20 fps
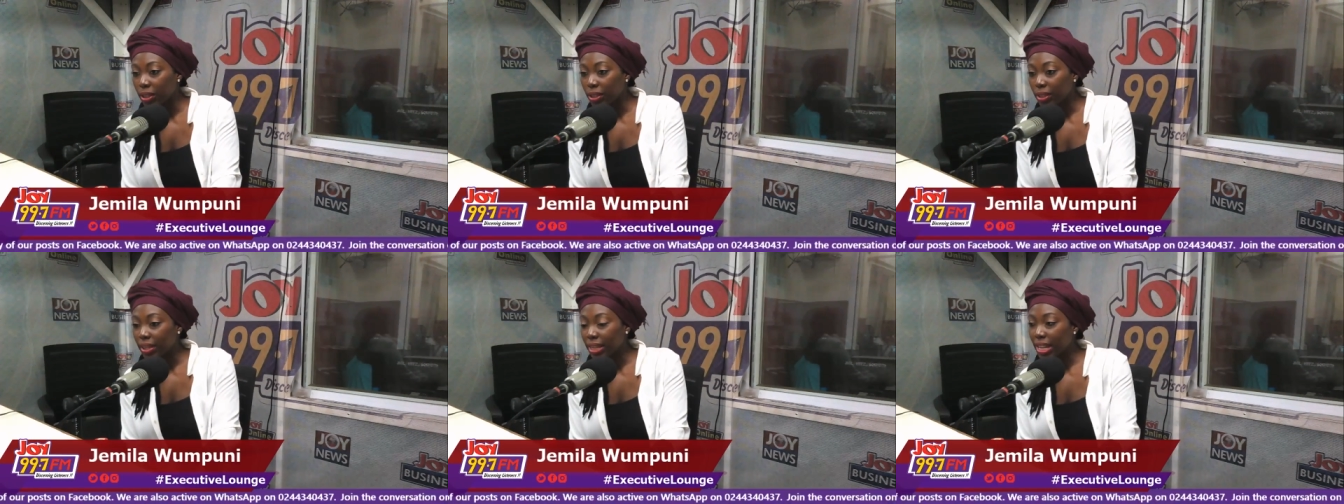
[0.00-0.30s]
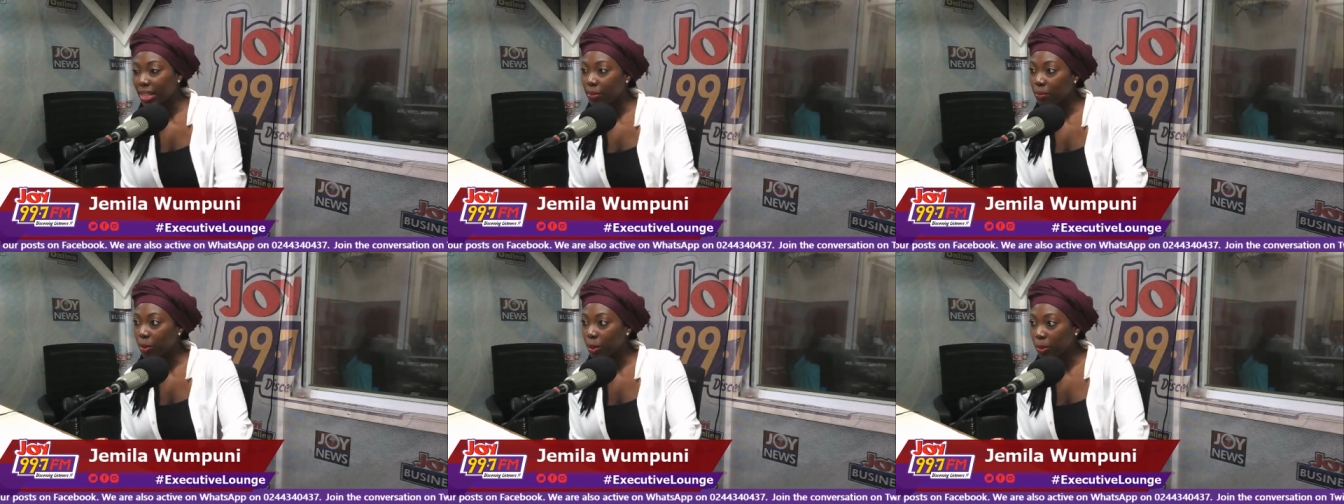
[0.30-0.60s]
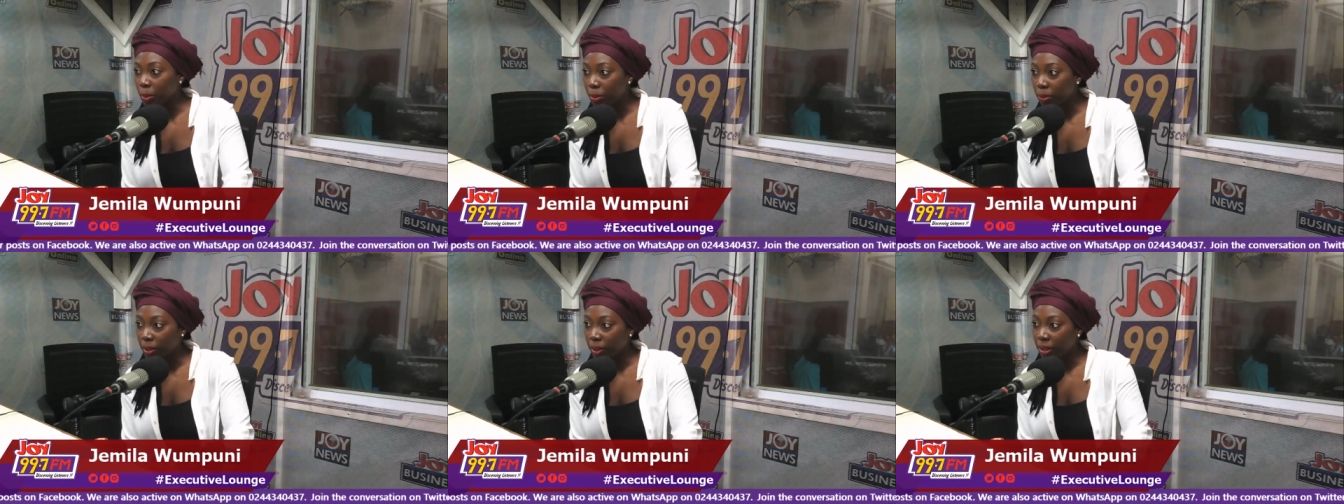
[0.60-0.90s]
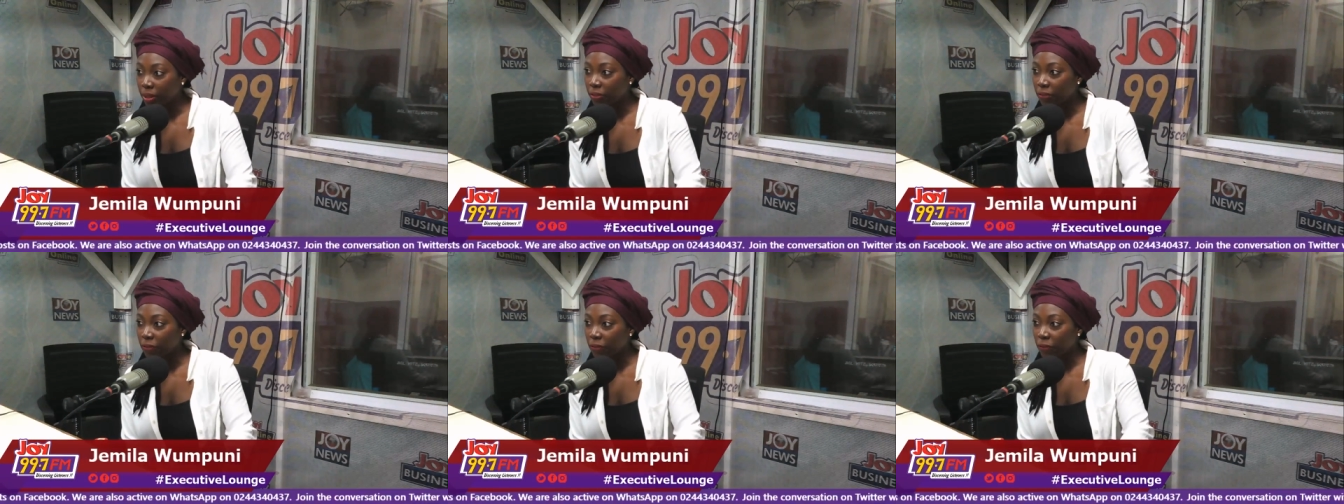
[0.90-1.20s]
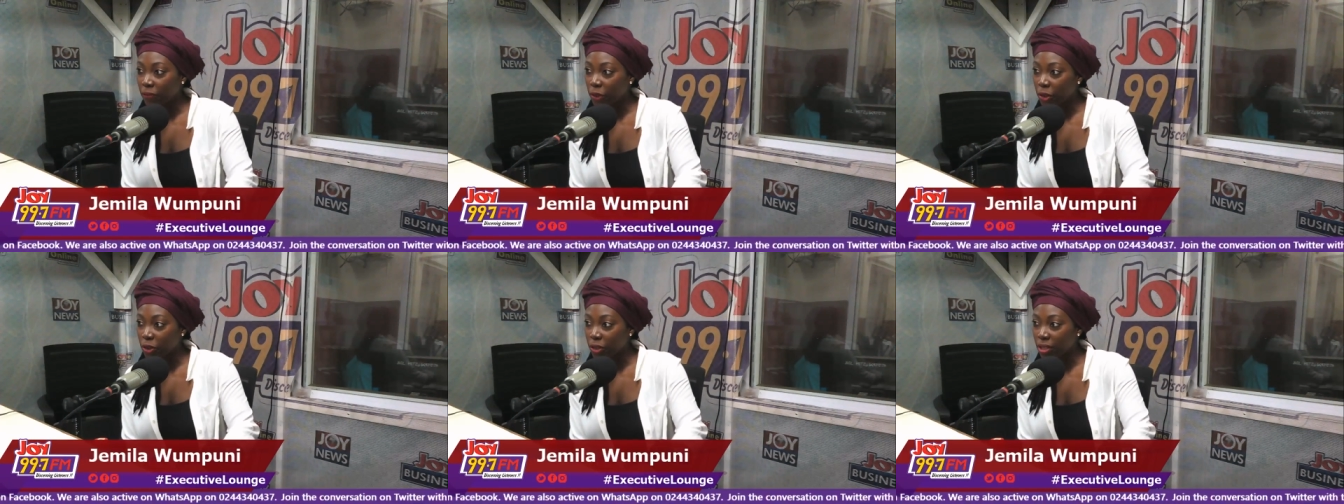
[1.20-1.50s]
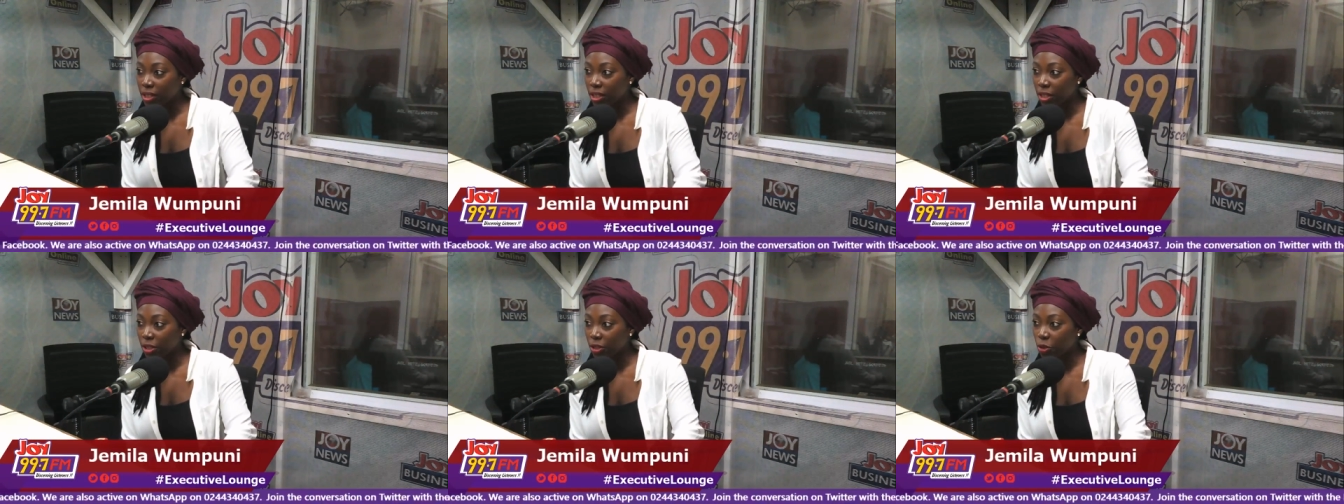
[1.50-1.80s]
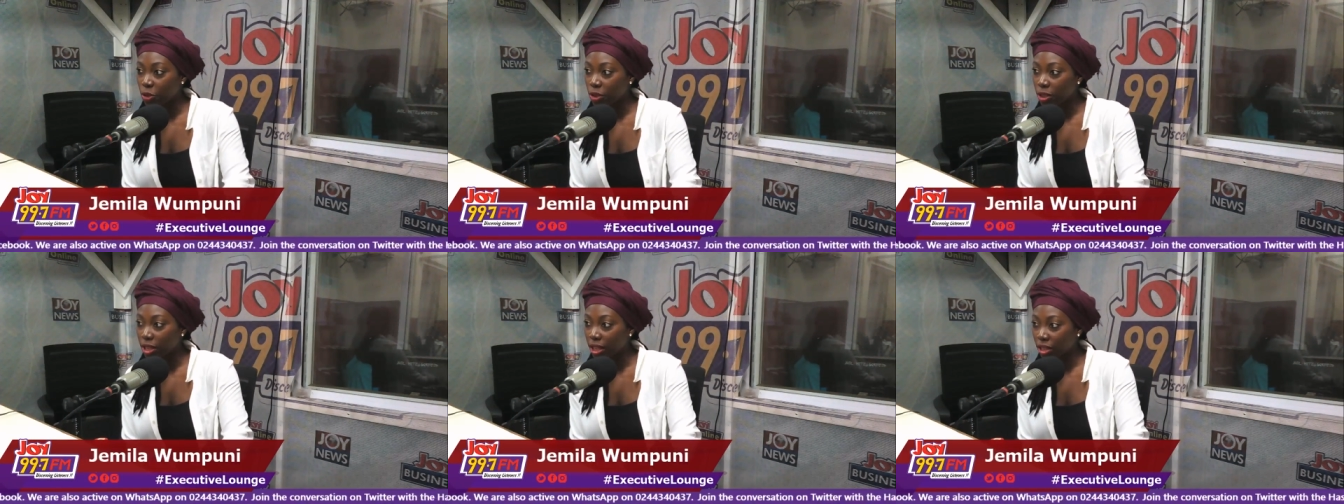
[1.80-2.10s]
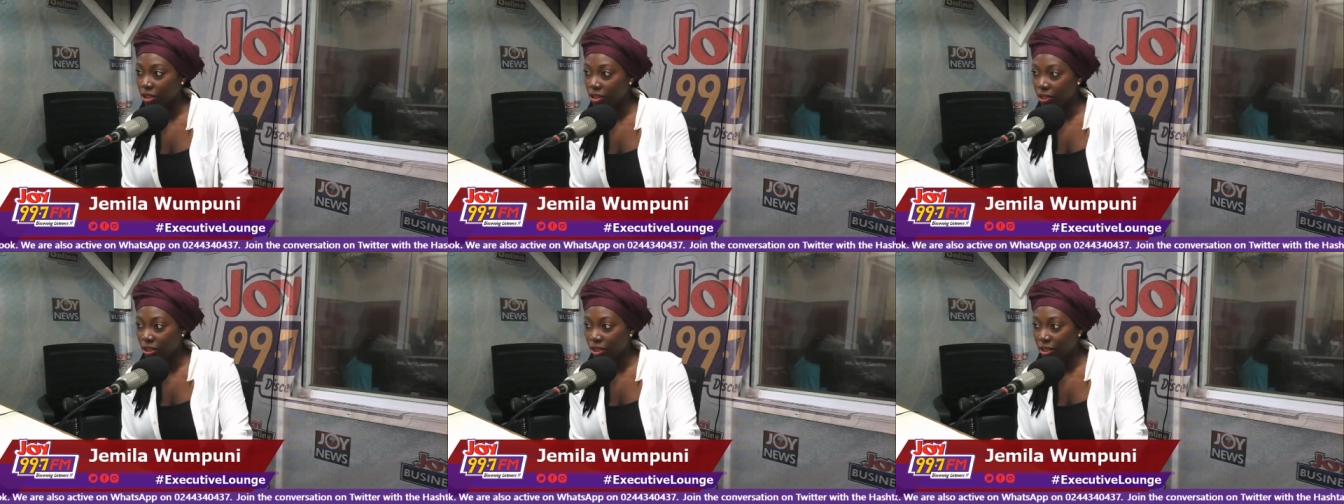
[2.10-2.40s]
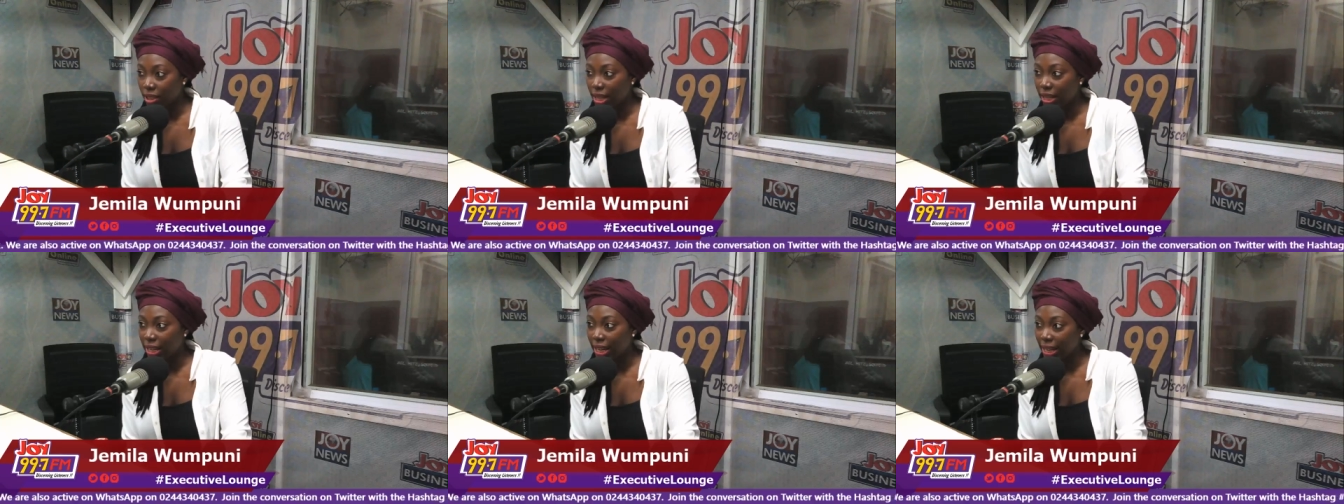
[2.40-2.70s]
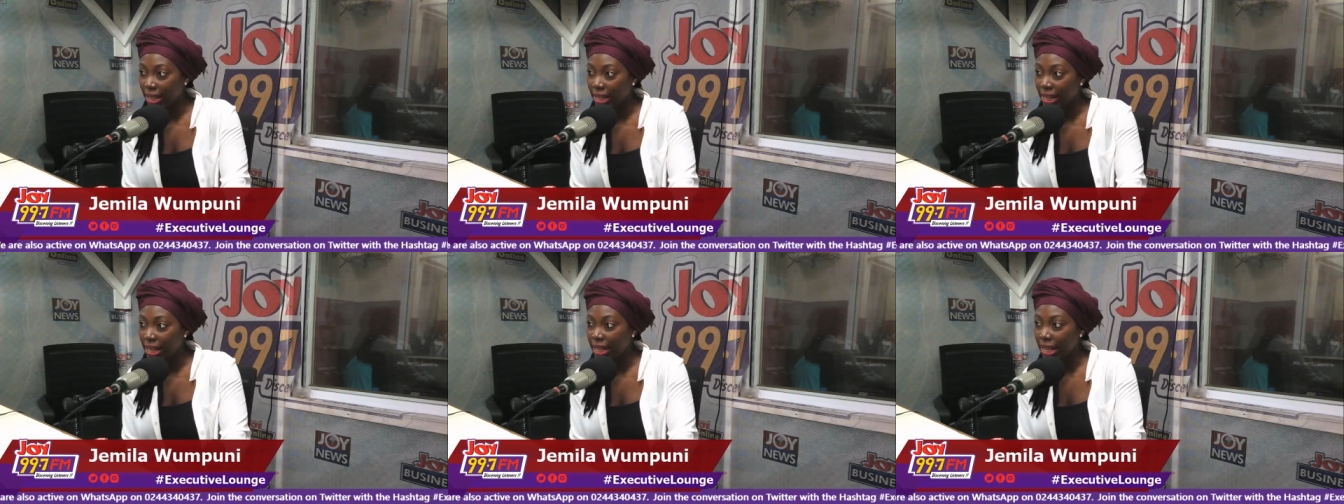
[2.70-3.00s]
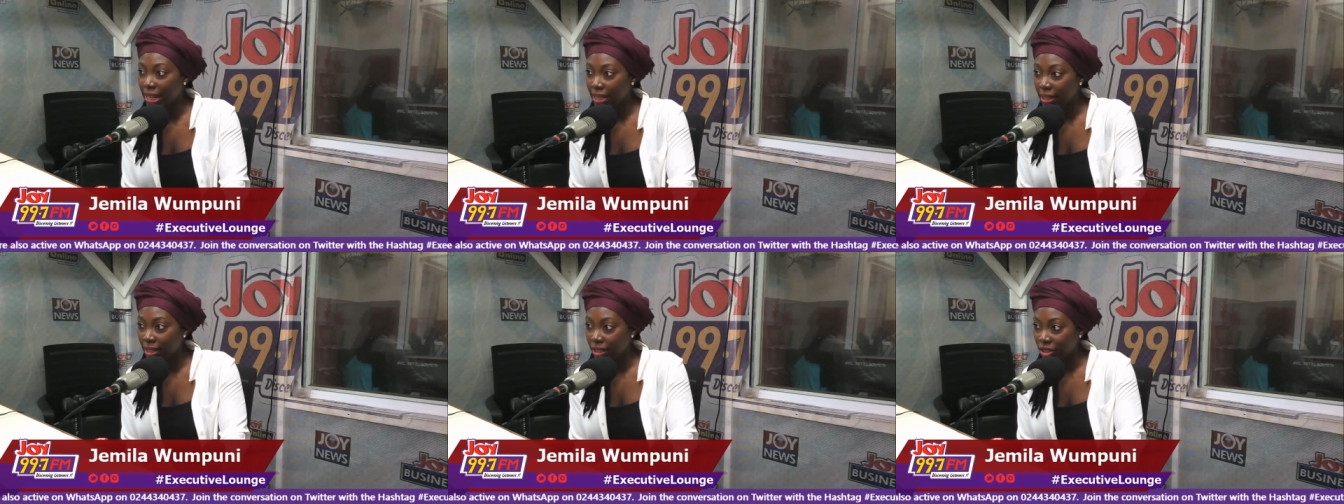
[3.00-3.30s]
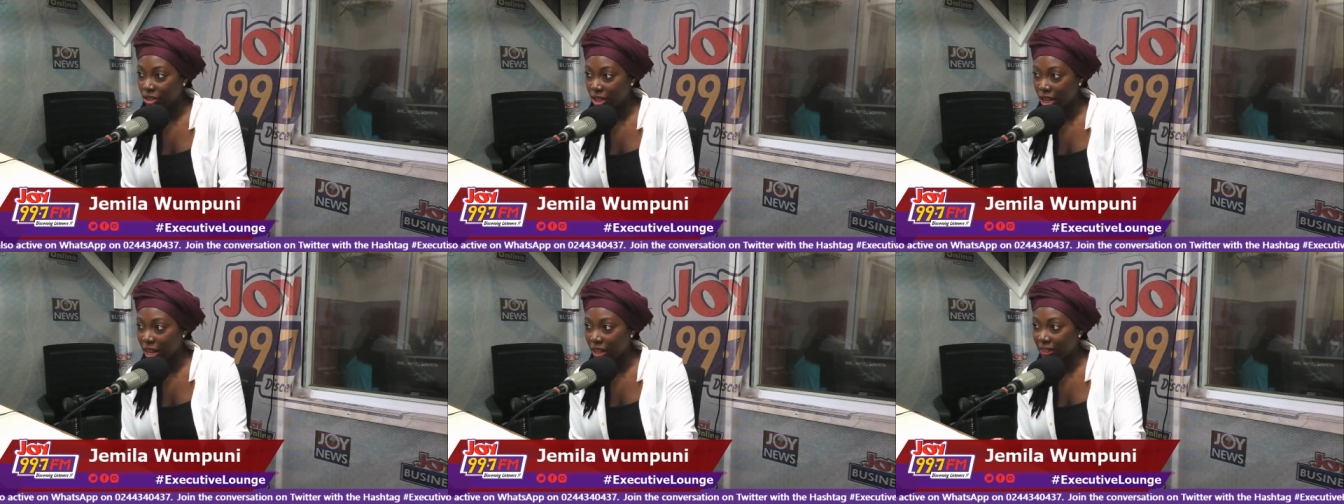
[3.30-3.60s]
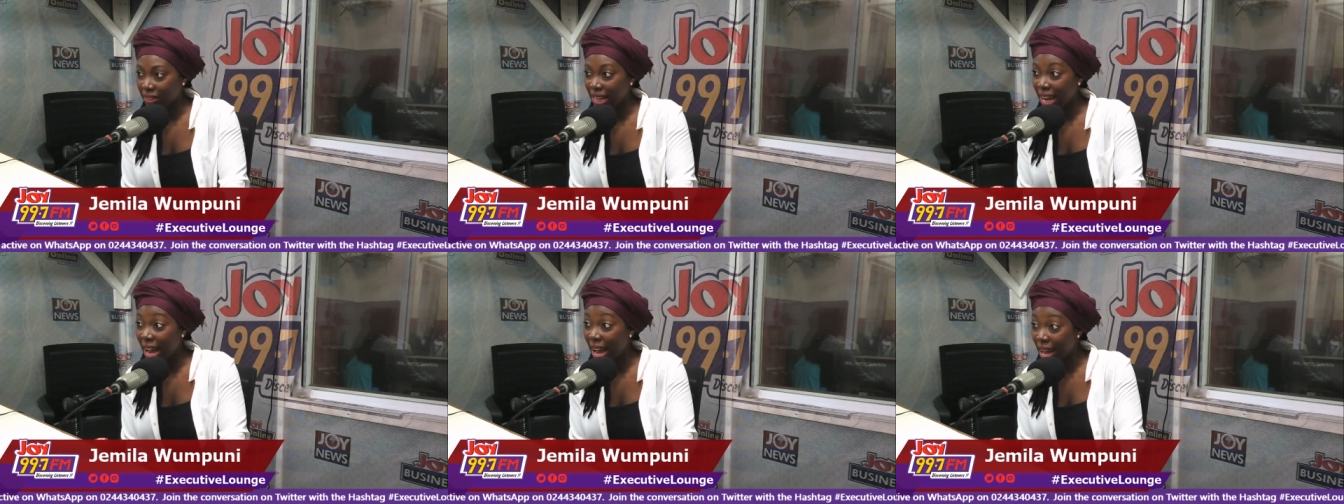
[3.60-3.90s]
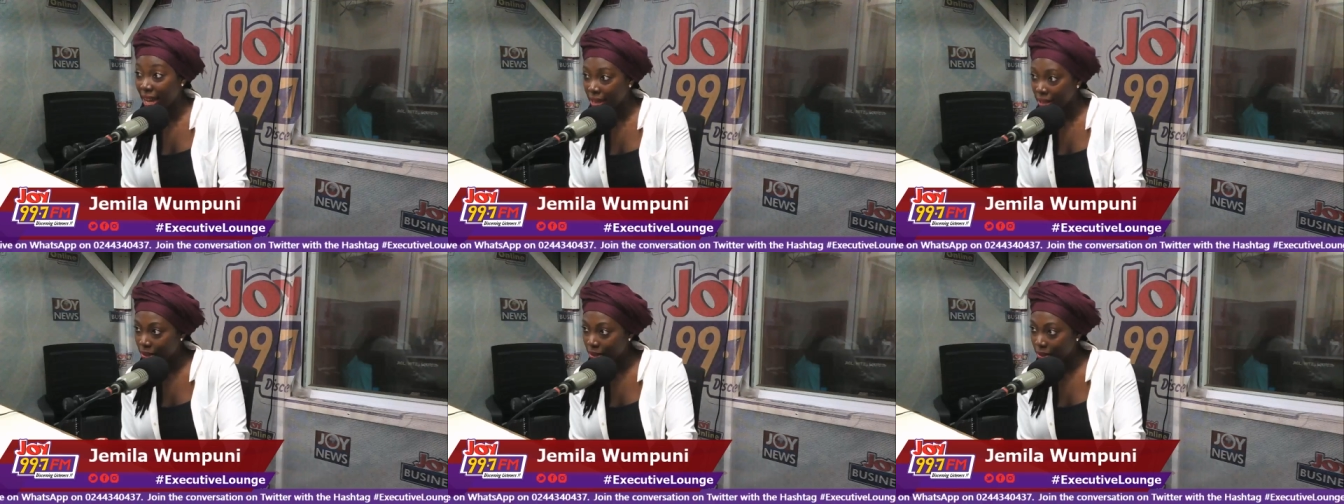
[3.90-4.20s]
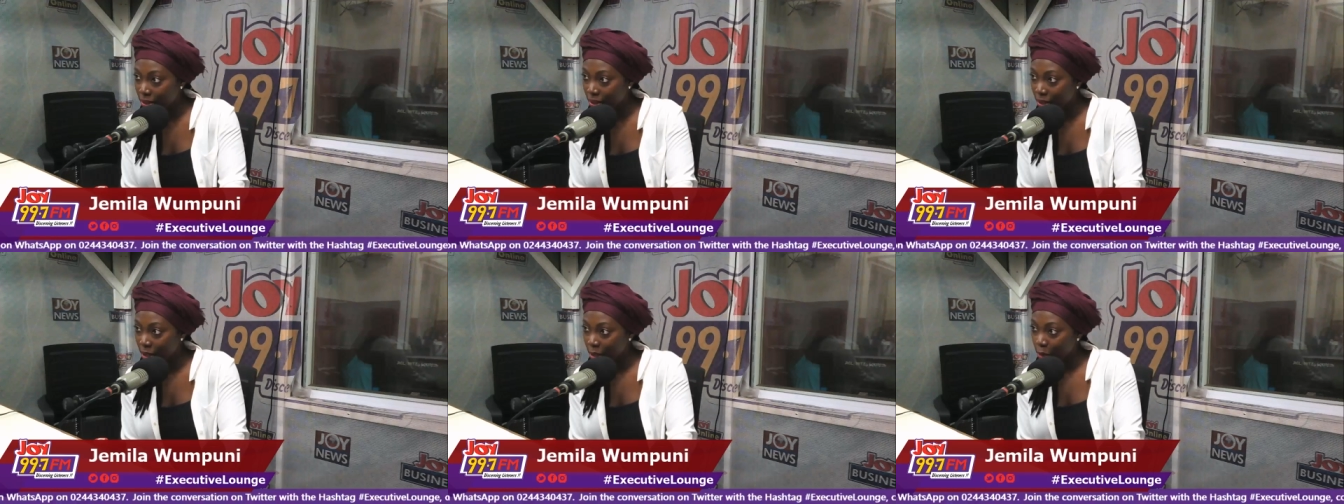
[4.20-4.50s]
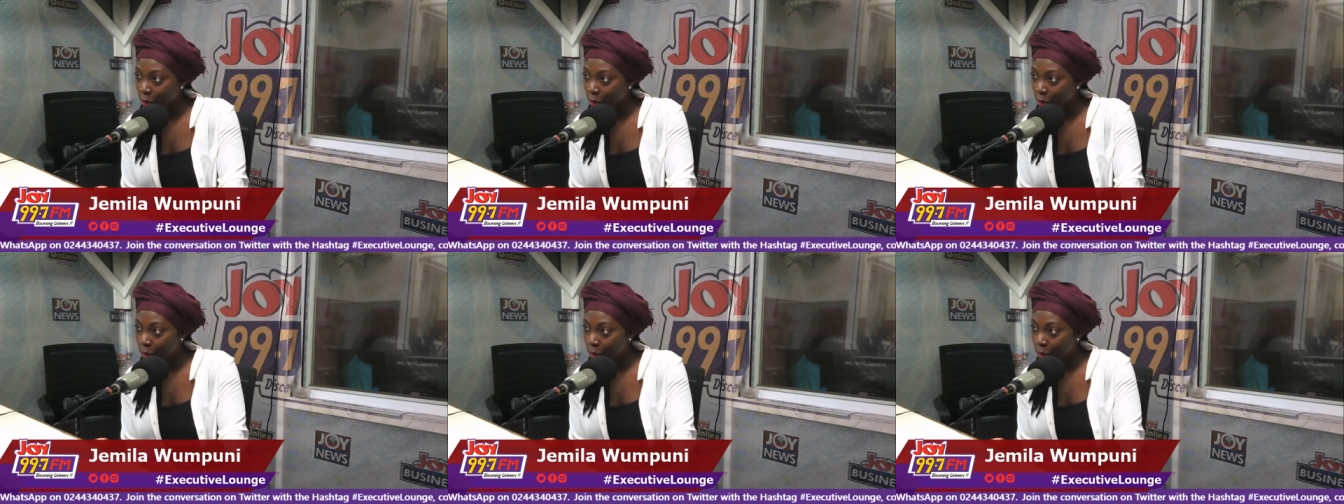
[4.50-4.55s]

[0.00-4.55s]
that's probably the first introduction that any Ghanaian child has